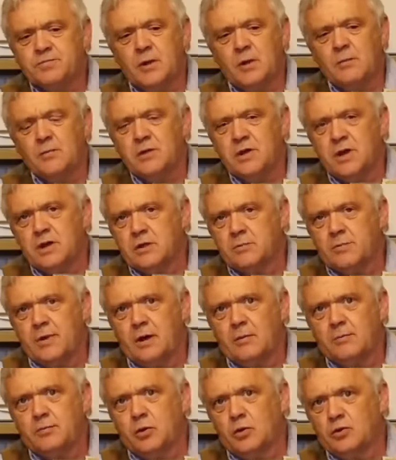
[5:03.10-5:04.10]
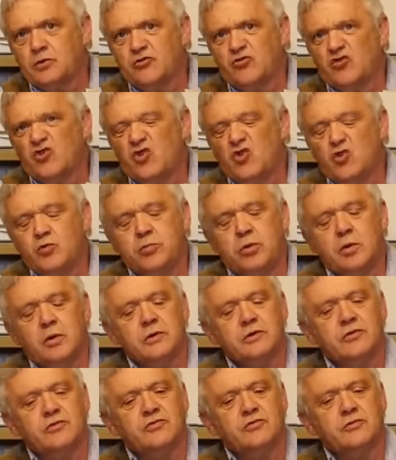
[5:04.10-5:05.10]
we'd probably get about 0.2,
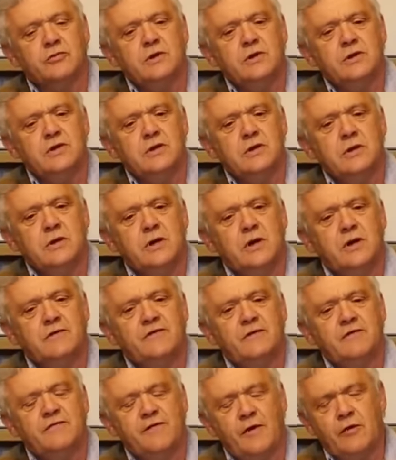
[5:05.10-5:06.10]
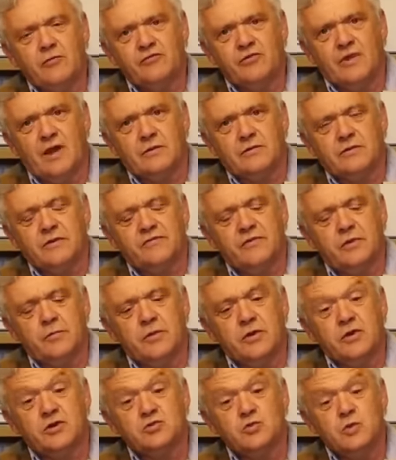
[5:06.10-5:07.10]
0.3 of a volt out
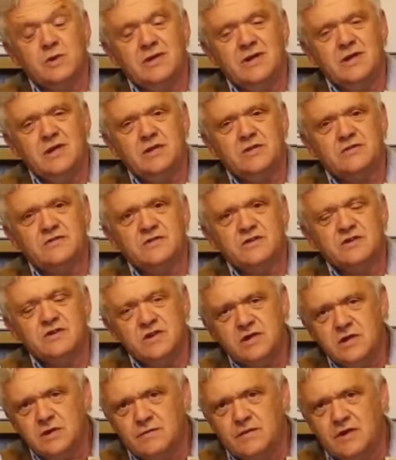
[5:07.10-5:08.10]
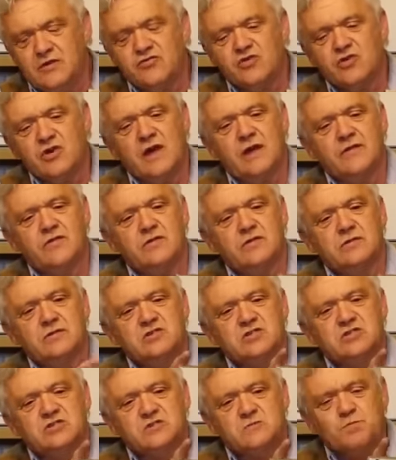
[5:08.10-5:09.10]
of it because we need to gear it to get
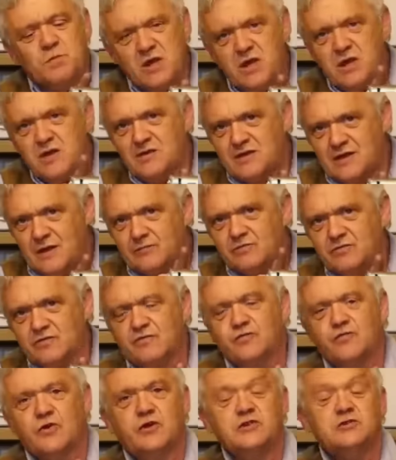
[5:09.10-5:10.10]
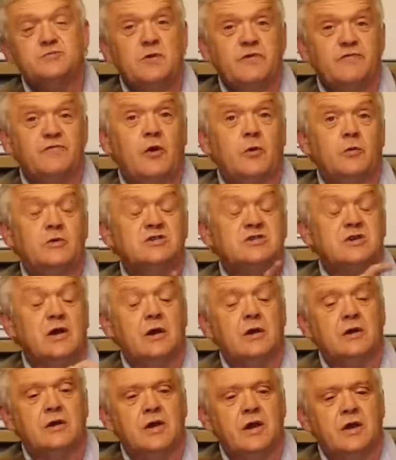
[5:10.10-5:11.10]
speed out of this before we
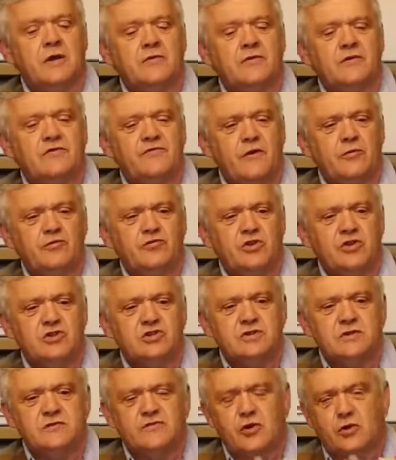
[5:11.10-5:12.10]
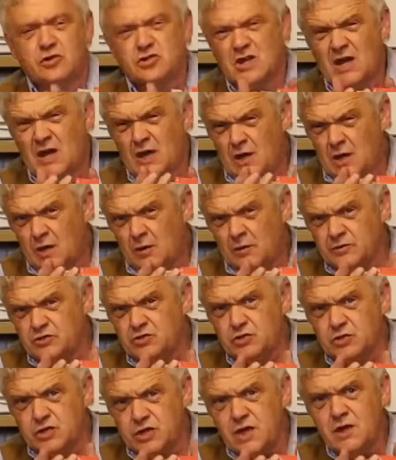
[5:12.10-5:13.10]
start getting the voltage and of course
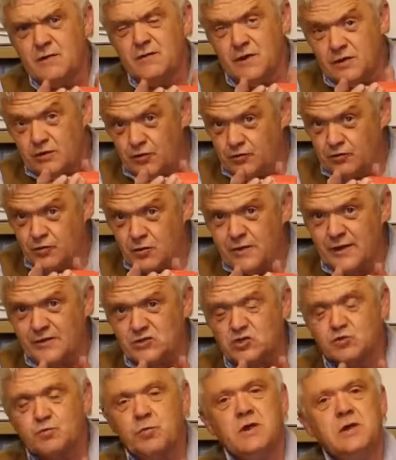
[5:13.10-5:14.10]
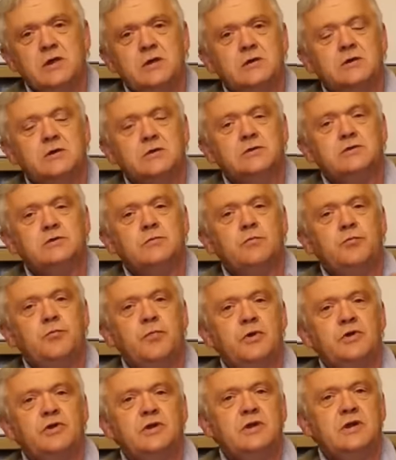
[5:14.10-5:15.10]
once you gear it you do get speed
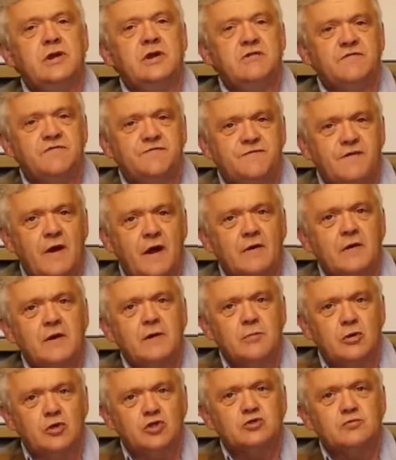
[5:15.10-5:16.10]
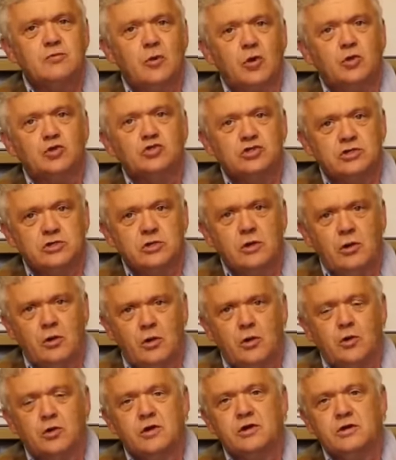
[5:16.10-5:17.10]
but you need very much more
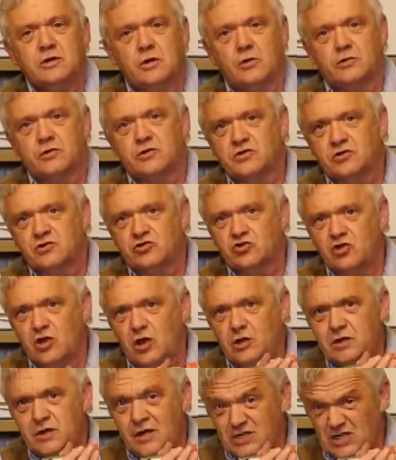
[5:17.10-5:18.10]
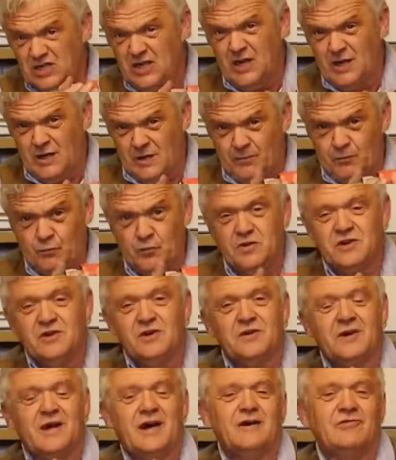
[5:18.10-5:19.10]
torque in order to turn it
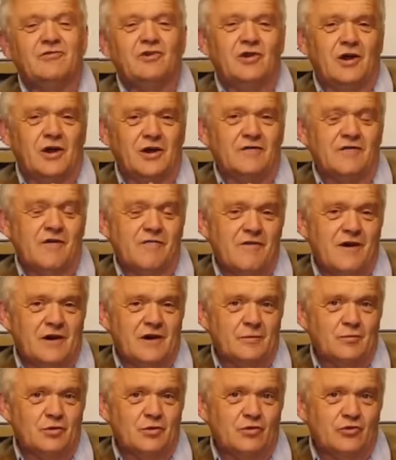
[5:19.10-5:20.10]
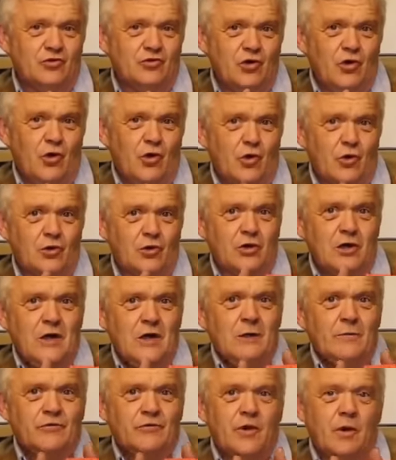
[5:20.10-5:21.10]
we don't have a lot of available
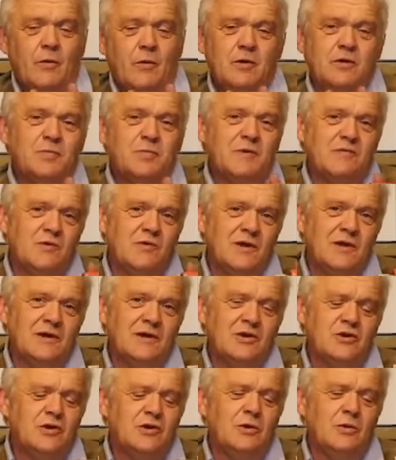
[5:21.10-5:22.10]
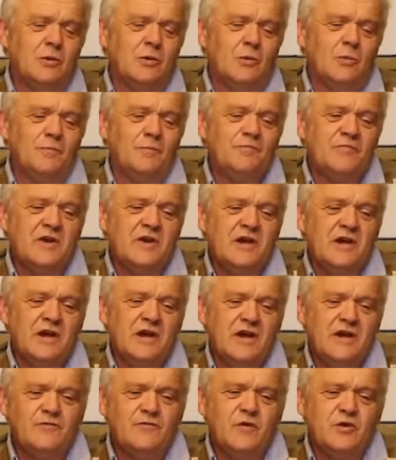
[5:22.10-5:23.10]
torque so it would be really cool
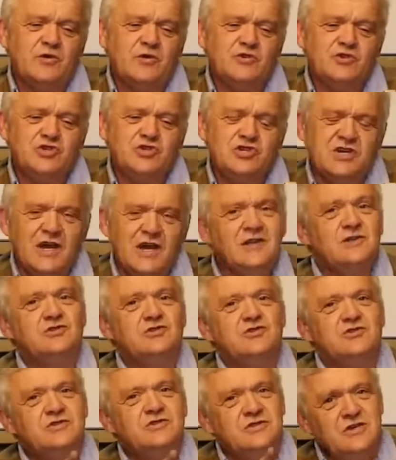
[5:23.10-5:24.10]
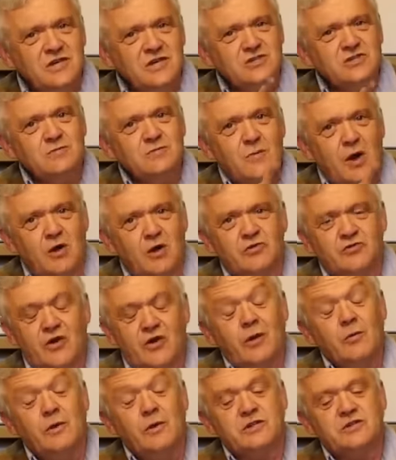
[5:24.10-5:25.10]
if we could change this
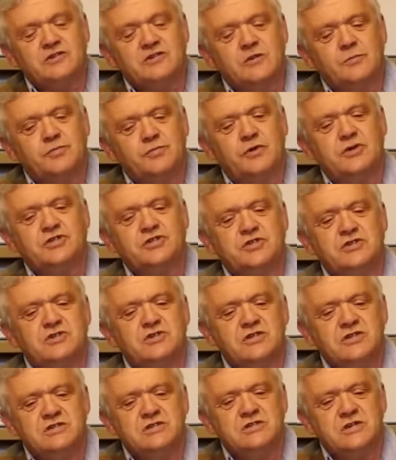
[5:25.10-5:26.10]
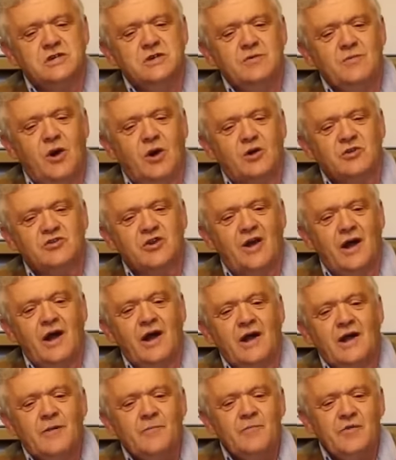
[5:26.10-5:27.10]
motor, which is a brushed DC
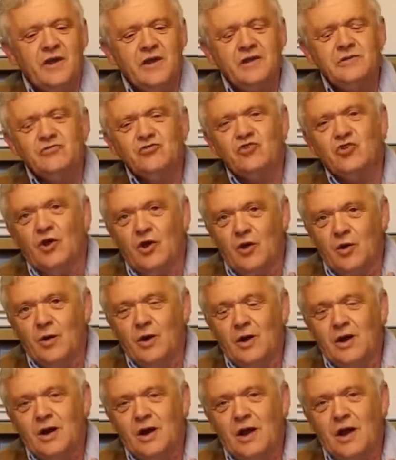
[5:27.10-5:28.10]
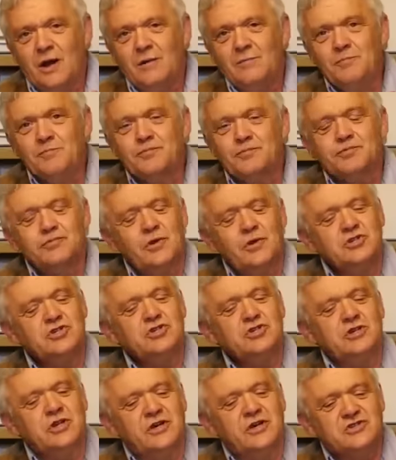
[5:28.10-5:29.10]
motor, into a
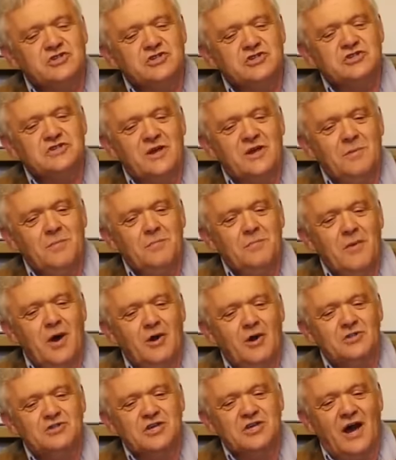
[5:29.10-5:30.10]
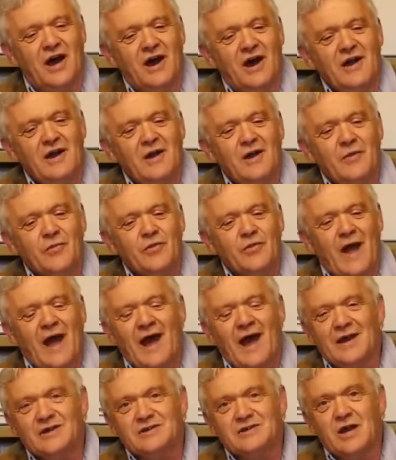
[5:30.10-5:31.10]
brushless motor
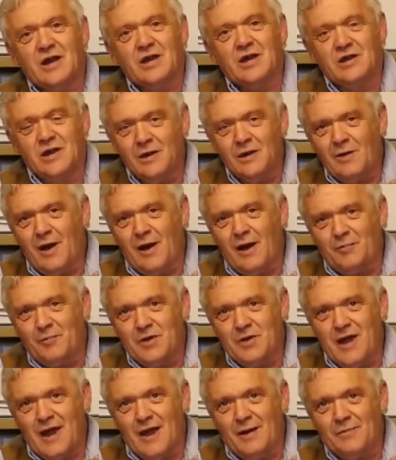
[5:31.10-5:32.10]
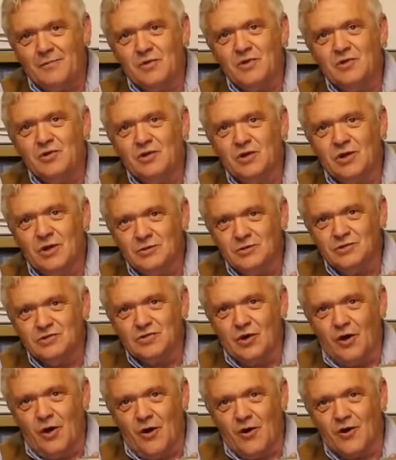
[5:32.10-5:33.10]
that had low RPM,
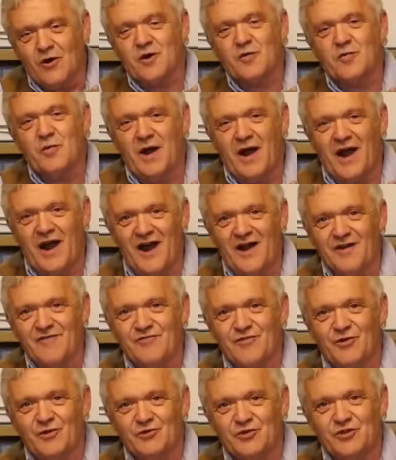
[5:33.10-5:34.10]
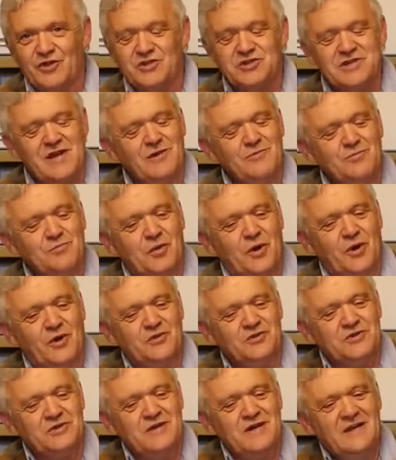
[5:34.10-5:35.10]
low torque, but high voltage
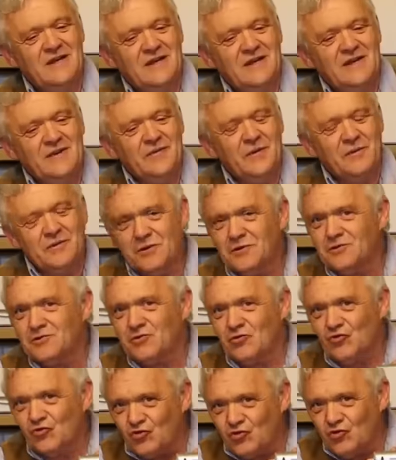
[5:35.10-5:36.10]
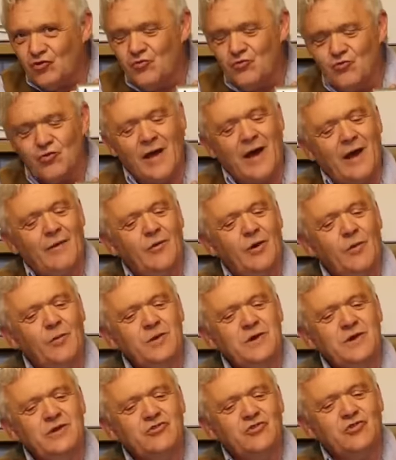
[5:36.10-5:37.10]
output. Now in order to do that,
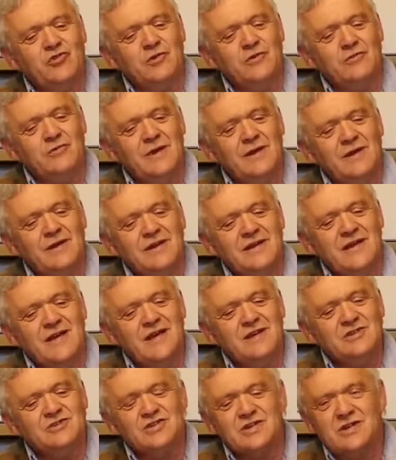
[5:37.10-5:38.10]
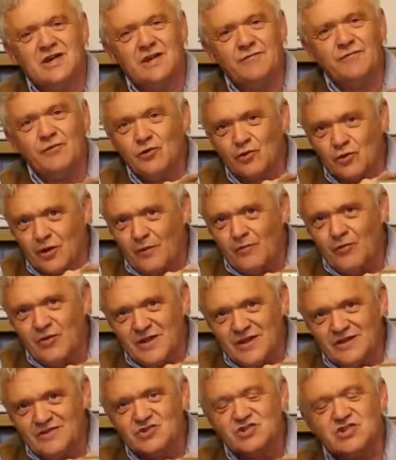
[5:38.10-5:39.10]
what we need to do really is have a look
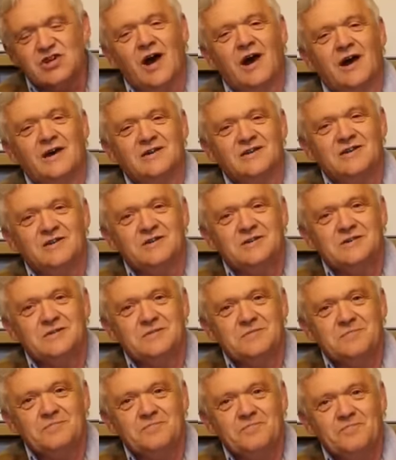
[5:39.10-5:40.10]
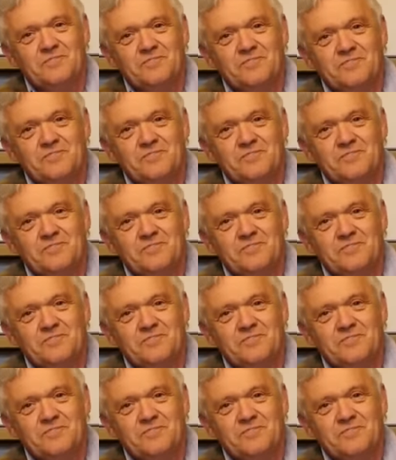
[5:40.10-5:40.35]
on the inside.